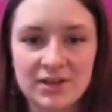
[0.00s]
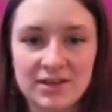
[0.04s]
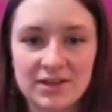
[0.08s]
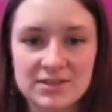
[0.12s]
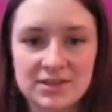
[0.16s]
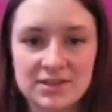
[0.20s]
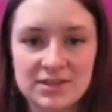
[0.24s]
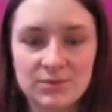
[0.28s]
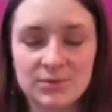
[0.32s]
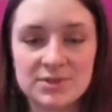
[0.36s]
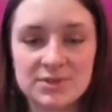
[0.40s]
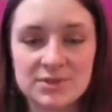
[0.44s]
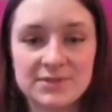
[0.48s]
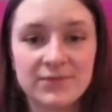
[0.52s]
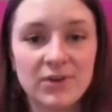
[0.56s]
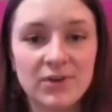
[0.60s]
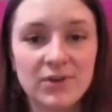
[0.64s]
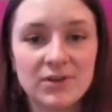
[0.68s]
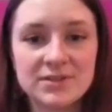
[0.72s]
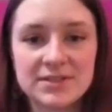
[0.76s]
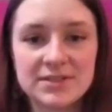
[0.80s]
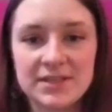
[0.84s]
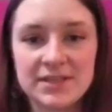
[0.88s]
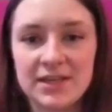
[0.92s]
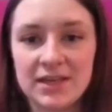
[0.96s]
as it was
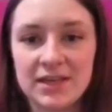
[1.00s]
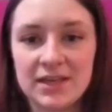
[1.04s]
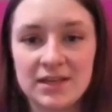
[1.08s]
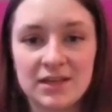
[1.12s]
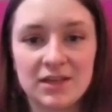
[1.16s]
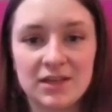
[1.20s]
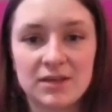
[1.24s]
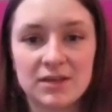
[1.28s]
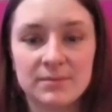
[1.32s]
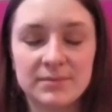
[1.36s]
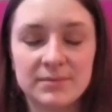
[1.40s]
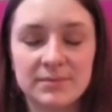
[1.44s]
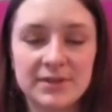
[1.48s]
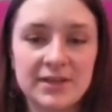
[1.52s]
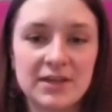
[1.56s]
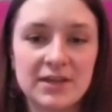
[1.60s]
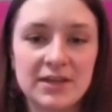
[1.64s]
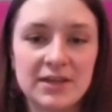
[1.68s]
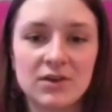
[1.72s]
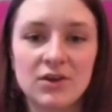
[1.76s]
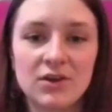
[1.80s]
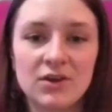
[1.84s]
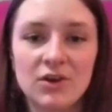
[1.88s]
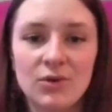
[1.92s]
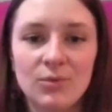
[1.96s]
faulty and
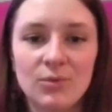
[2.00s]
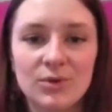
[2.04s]
incomplete,